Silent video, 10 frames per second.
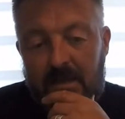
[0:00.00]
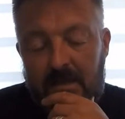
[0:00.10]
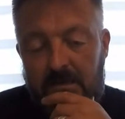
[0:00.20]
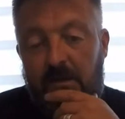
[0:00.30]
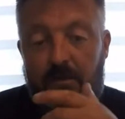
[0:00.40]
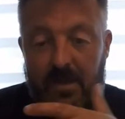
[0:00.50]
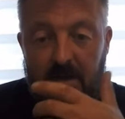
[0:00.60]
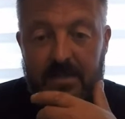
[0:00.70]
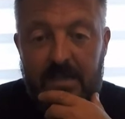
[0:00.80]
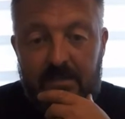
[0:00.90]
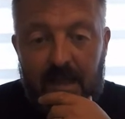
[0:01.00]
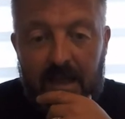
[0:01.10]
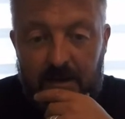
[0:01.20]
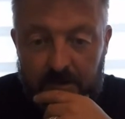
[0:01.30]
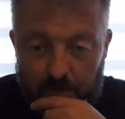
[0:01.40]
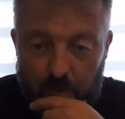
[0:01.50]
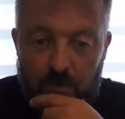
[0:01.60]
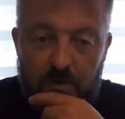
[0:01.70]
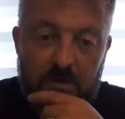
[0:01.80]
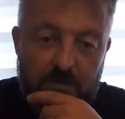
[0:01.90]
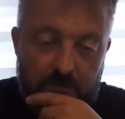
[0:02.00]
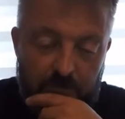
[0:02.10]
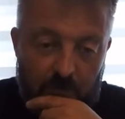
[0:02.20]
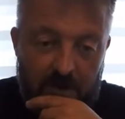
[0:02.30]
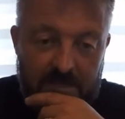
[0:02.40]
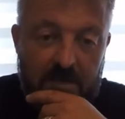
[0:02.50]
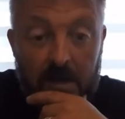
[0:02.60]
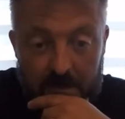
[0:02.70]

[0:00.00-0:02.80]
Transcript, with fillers: So anyway, I did that, and the board would rise slightly,